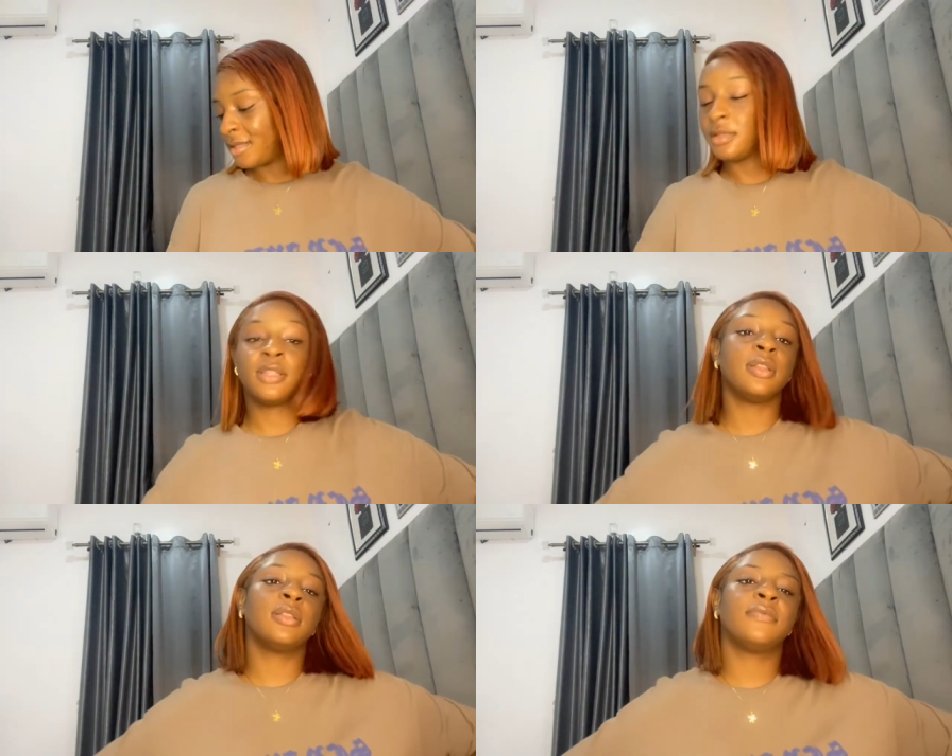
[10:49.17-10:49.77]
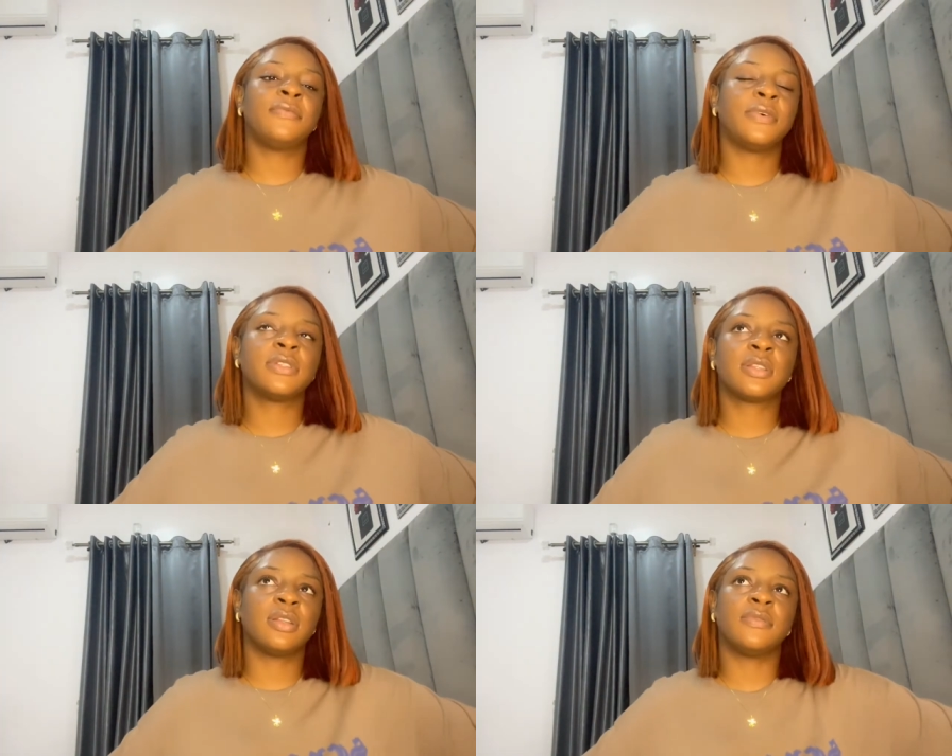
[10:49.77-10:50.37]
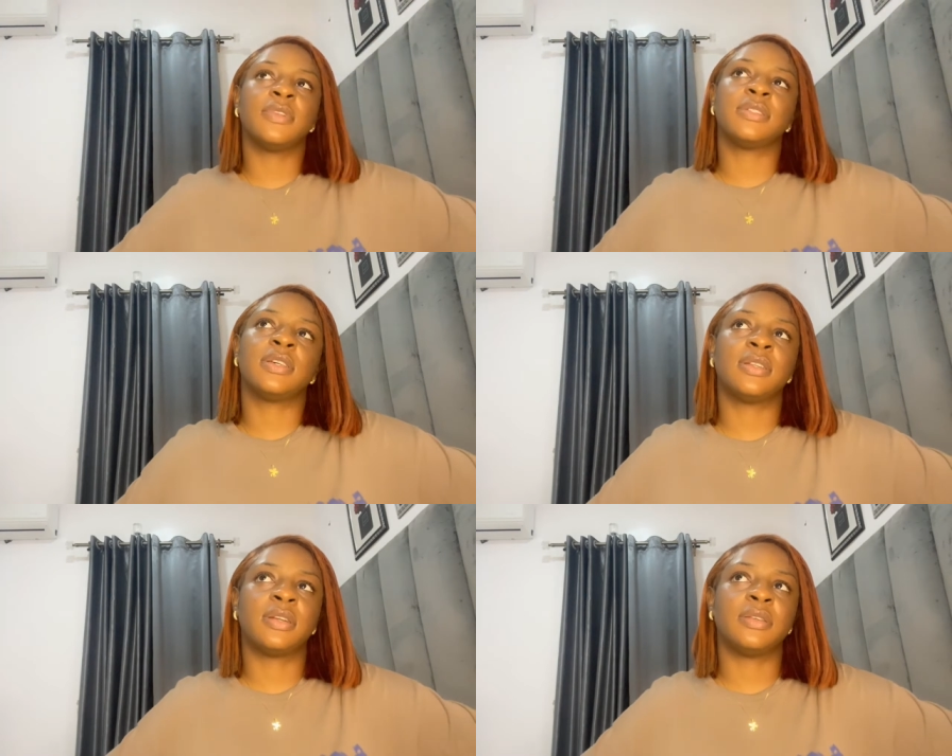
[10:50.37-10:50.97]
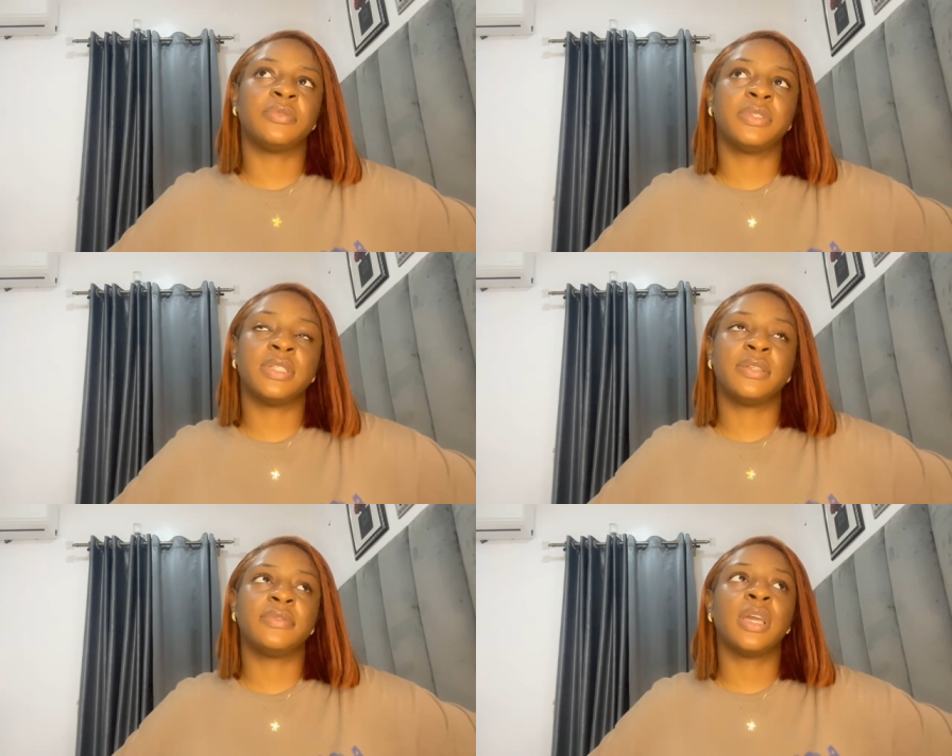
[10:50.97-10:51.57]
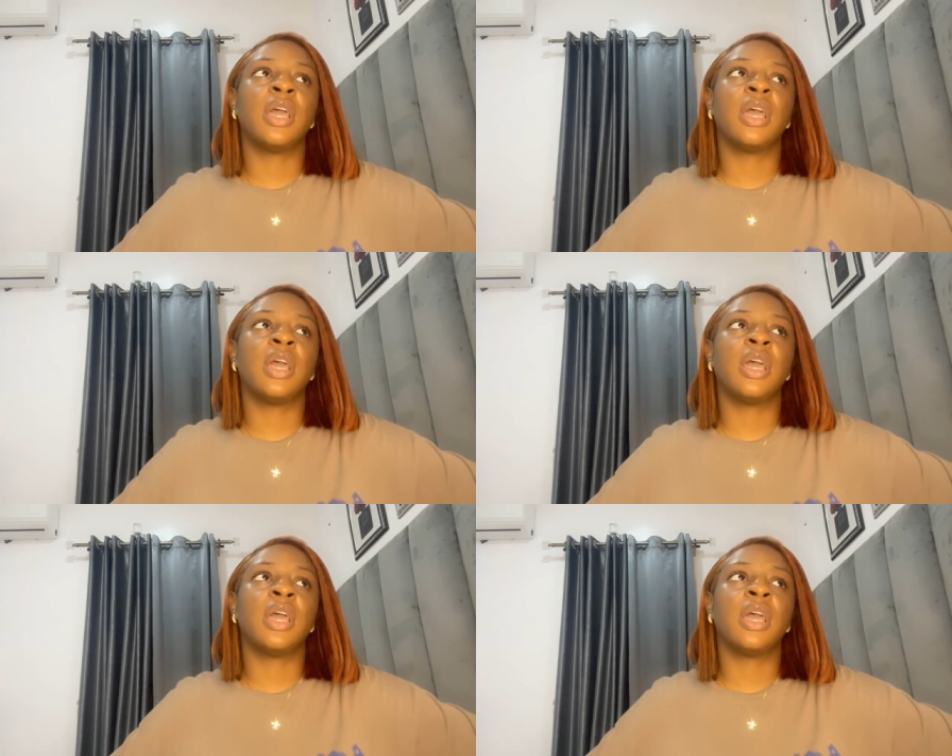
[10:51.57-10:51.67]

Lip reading: the first love letter that I received.